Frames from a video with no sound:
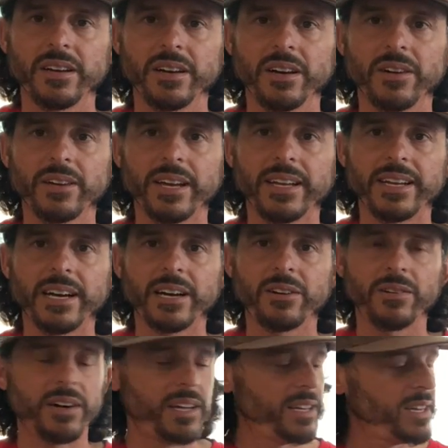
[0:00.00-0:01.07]
Okay,
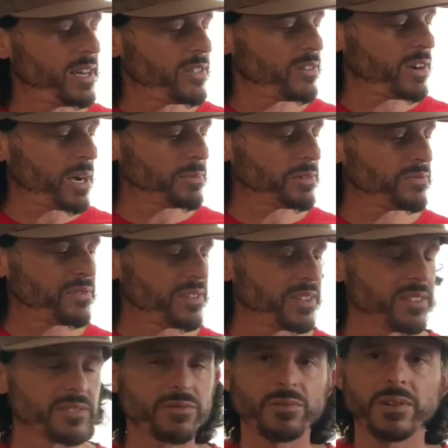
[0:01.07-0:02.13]
now another option for
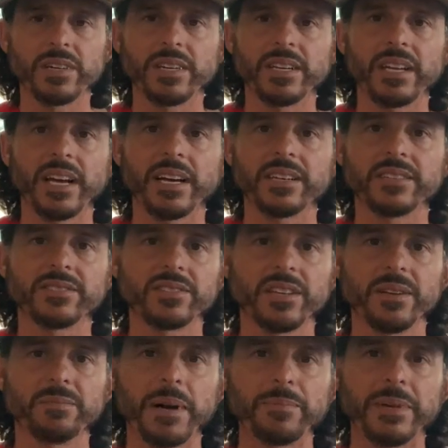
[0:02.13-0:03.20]
this one, as
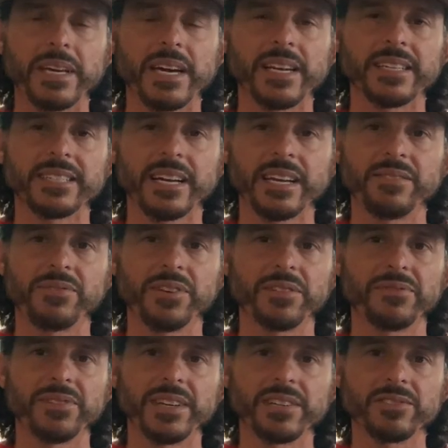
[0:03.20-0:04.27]
it might be kind of tight for your
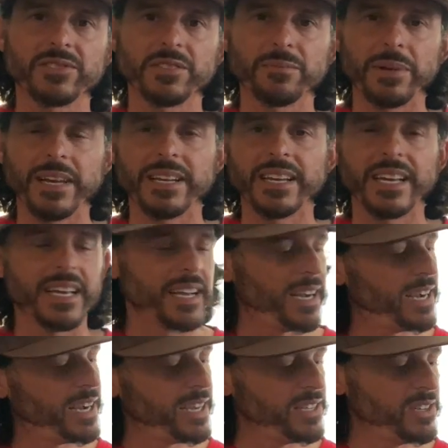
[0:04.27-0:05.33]
fingers depending,
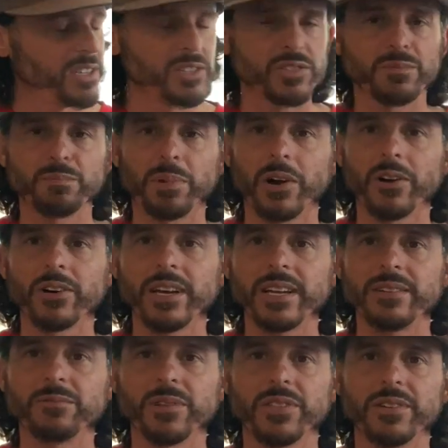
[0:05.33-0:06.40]
you could just bar it
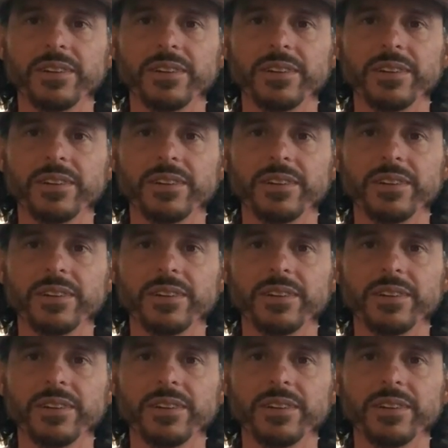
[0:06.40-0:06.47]
with your